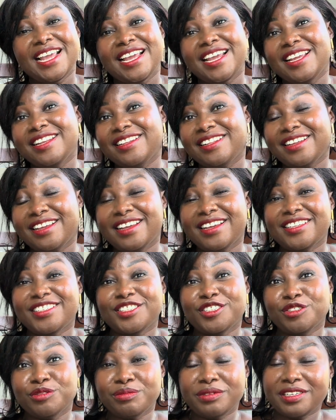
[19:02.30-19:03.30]
In the end,
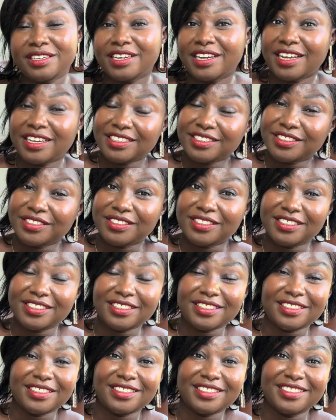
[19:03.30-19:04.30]
you'll be glad you
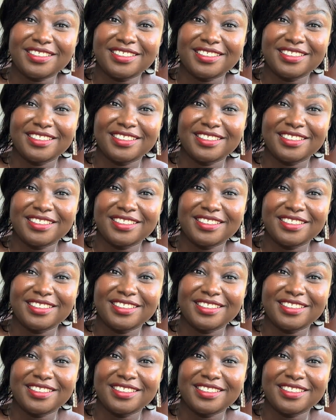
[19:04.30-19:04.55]
didn't.